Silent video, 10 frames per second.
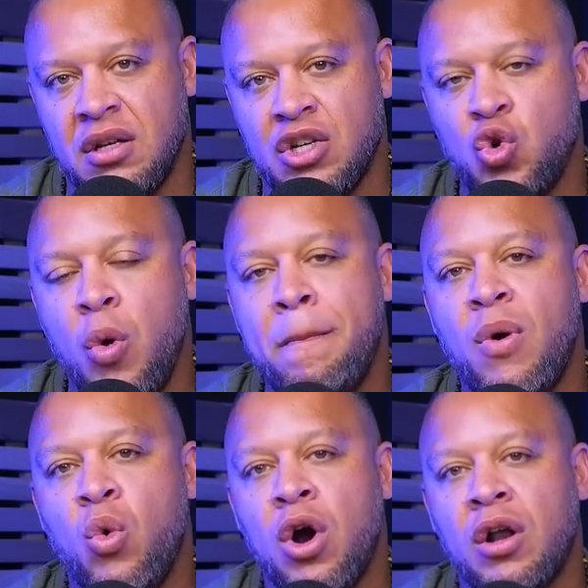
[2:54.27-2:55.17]
So
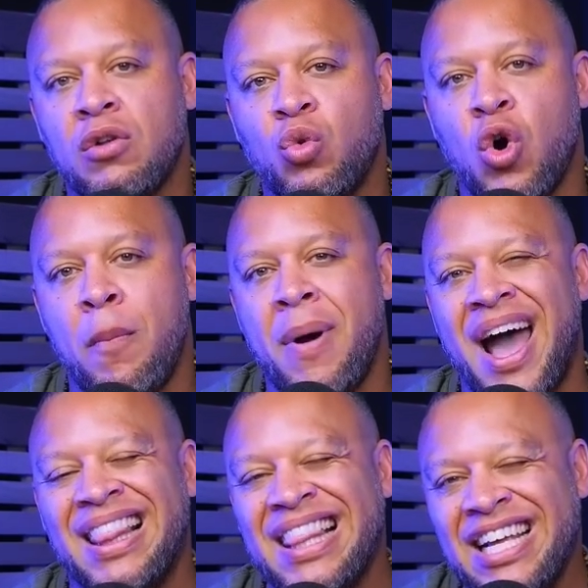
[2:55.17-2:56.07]
we're, we're, we're
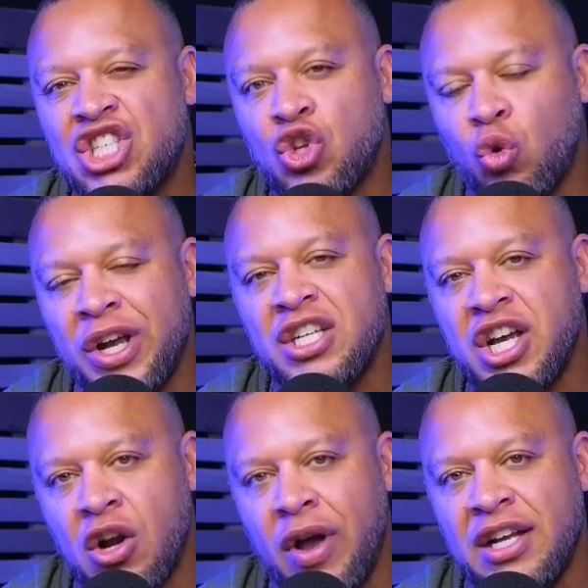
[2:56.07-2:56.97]
at least three
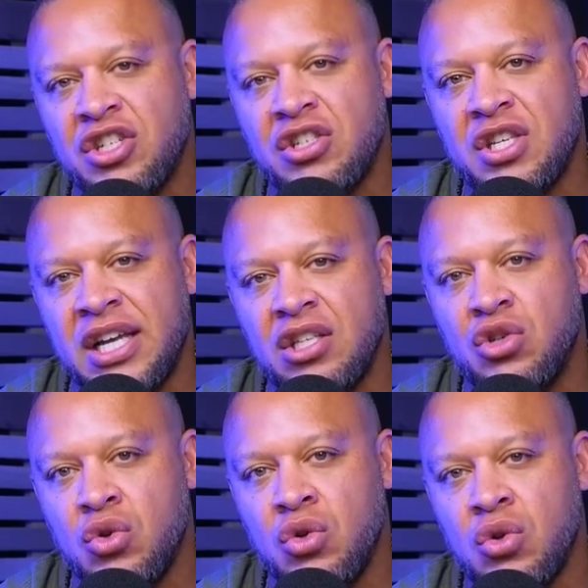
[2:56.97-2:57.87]
generations
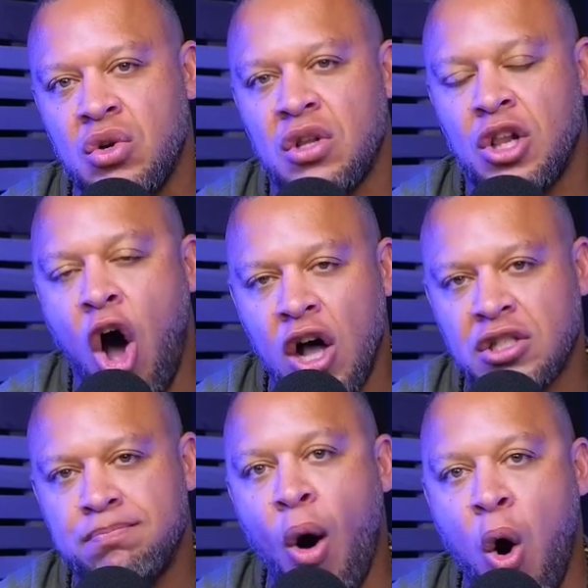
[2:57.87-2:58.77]
into
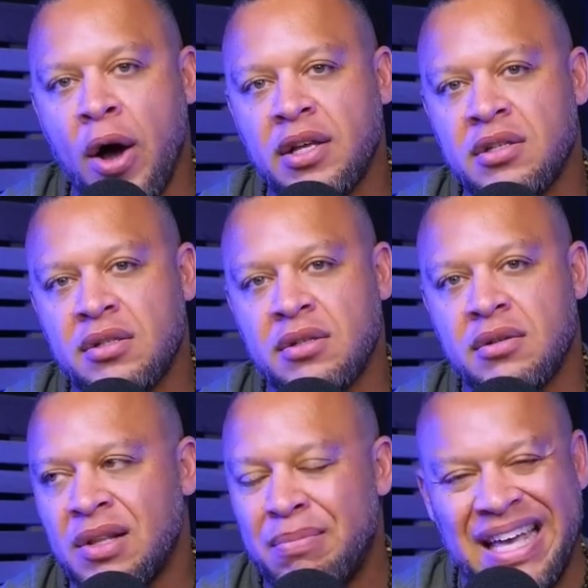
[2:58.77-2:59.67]
lost boys
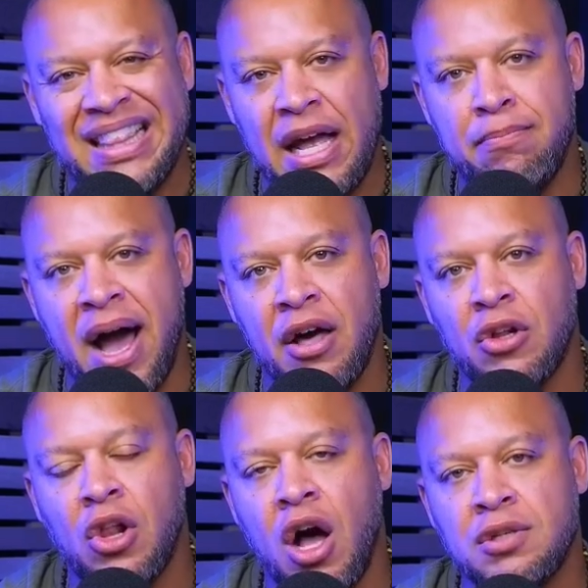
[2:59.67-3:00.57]
being led by other
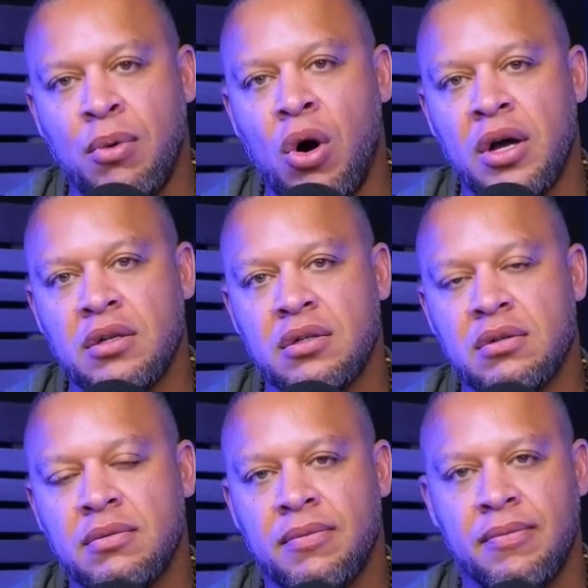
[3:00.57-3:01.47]
lost boys.
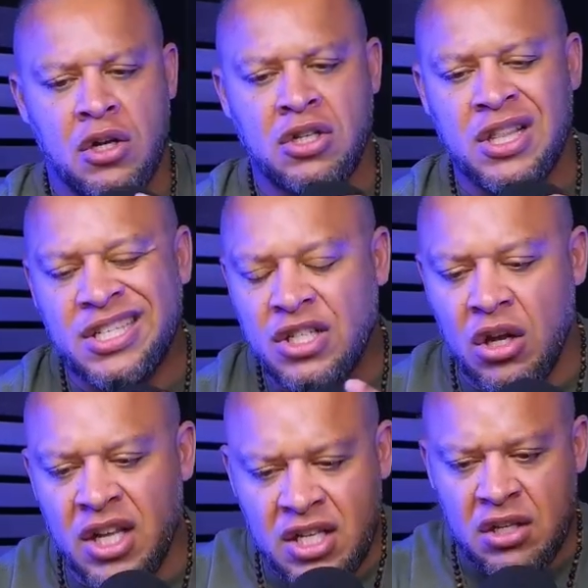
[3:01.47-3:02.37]
So let's,
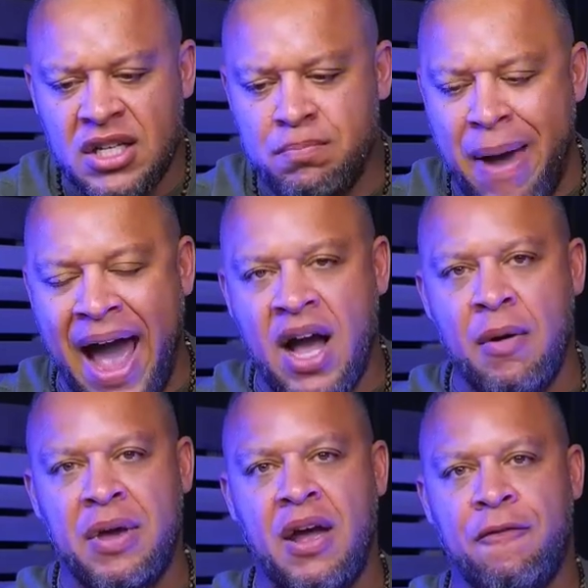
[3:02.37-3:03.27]
let's, back
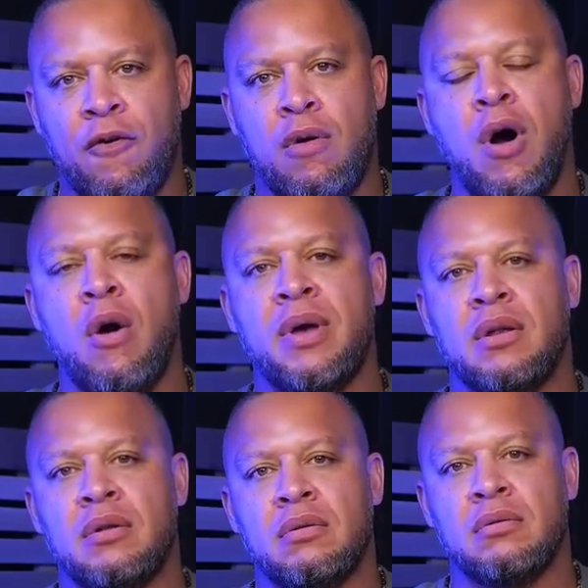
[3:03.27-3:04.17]
up here for a moment.
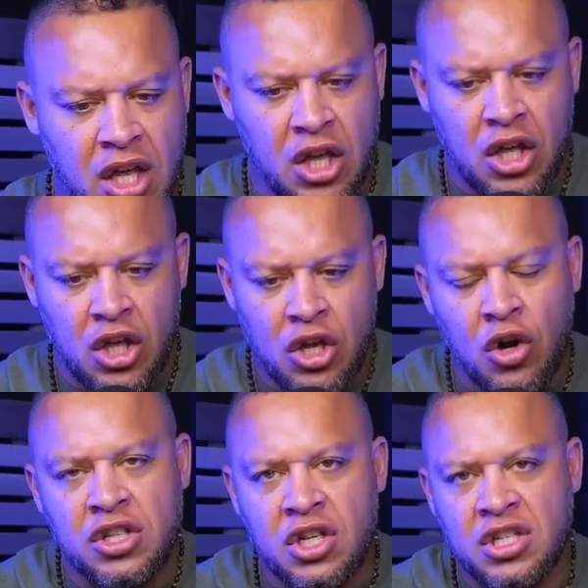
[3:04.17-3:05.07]
You're
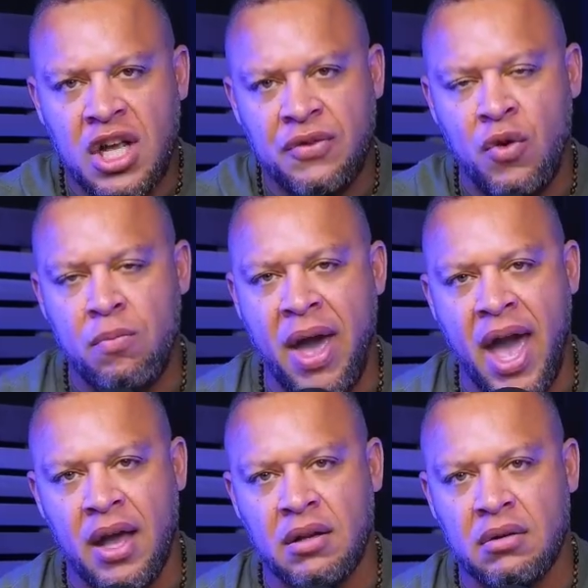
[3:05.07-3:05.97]
a successful
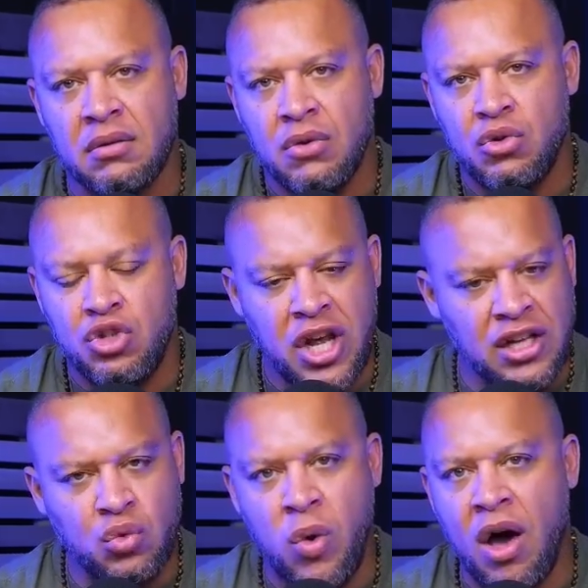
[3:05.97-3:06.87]
man who's
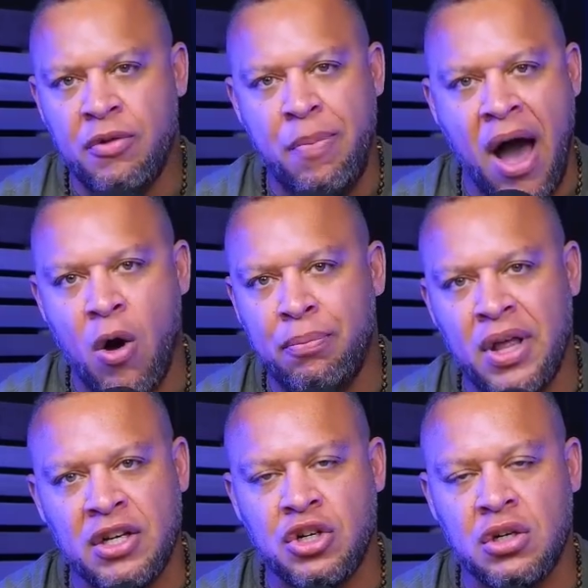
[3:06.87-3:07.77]
chased wealth, power,
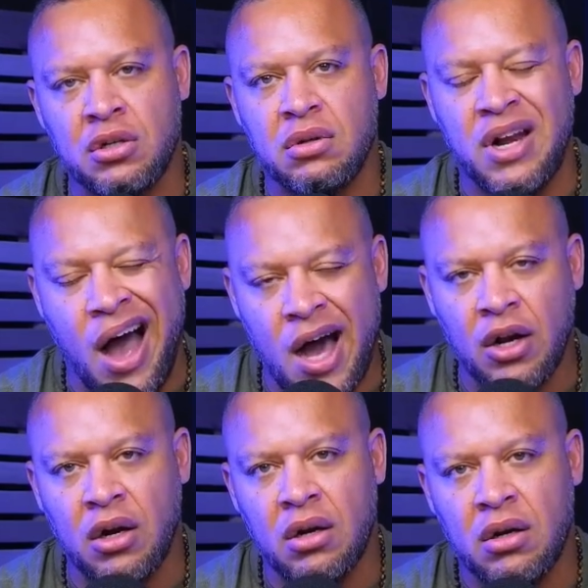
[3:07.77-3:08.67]
pleasure, and
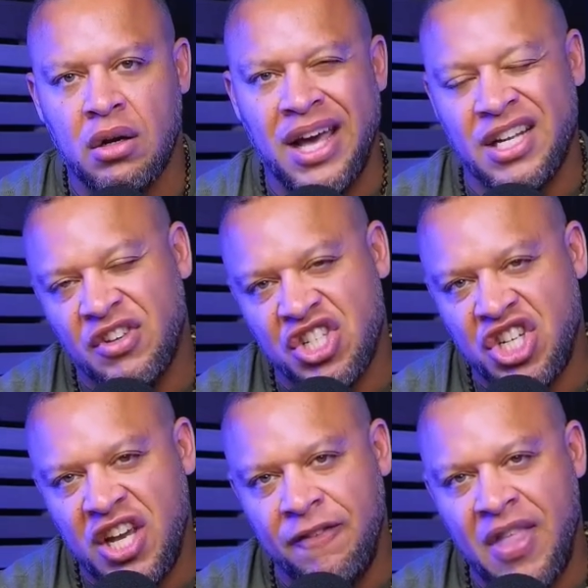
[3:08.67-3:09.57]
honor, and has
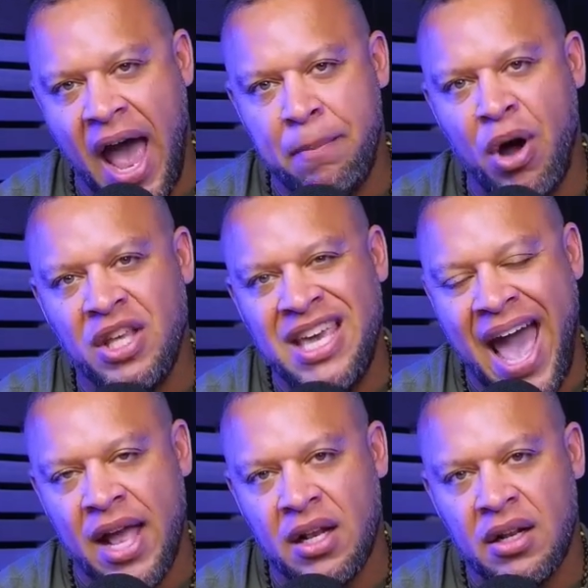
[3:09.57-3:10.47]
achieved that, but
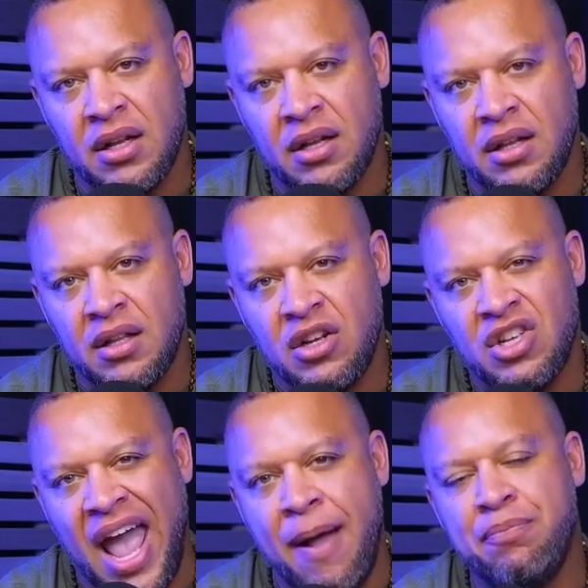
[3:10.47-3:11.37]
yet there's an
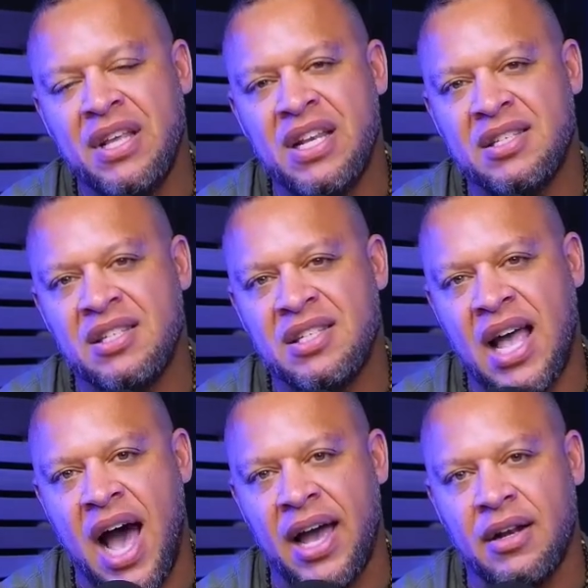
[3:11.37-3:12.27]
emptiness
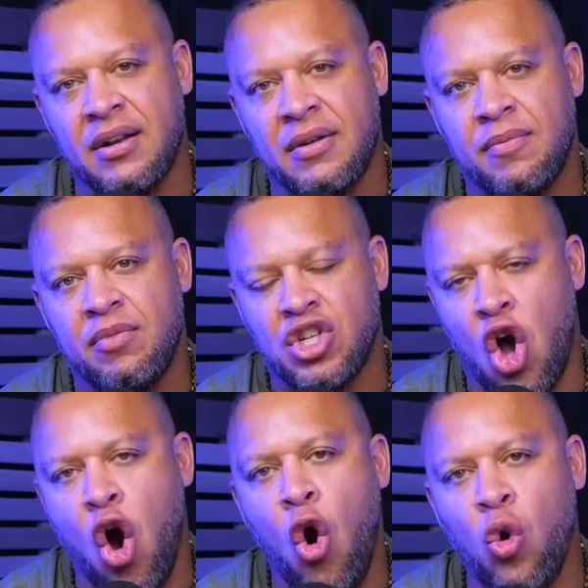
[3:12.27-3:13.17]
inside. There's a
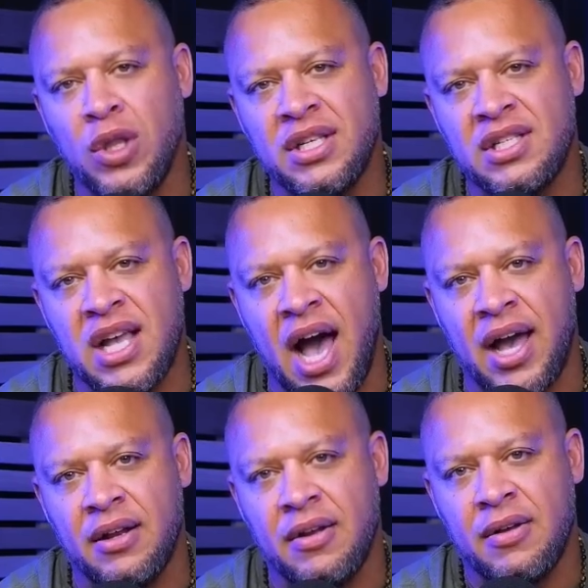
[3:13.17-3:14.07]
hole
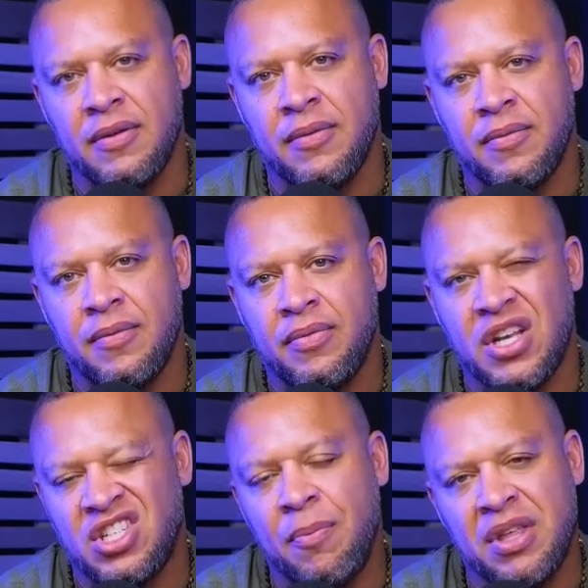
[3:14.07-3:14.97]
inside.
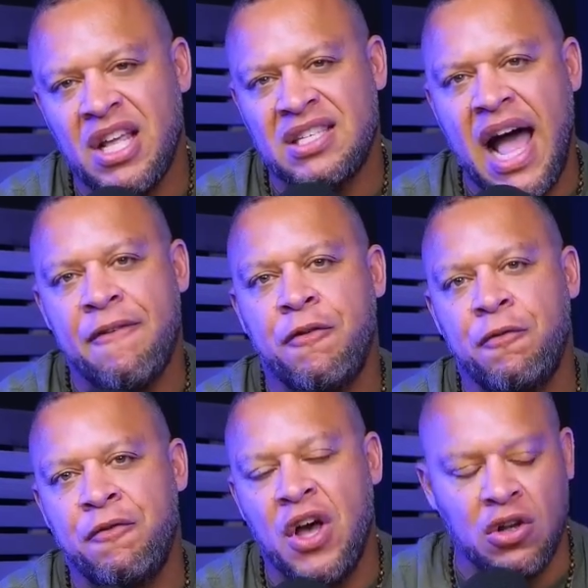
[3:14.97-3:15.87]
There's something that's not
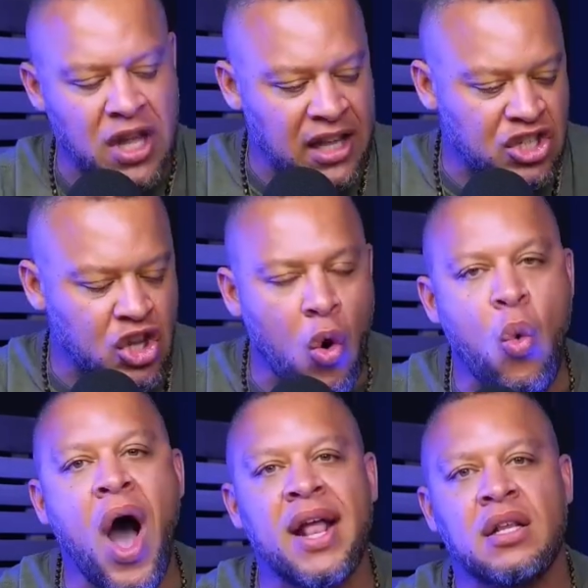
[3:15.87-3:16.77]
fulfilled, and so
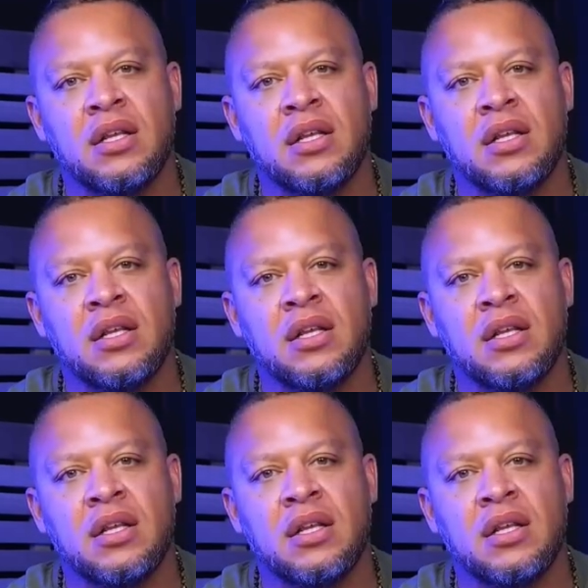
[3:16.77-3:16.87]
what?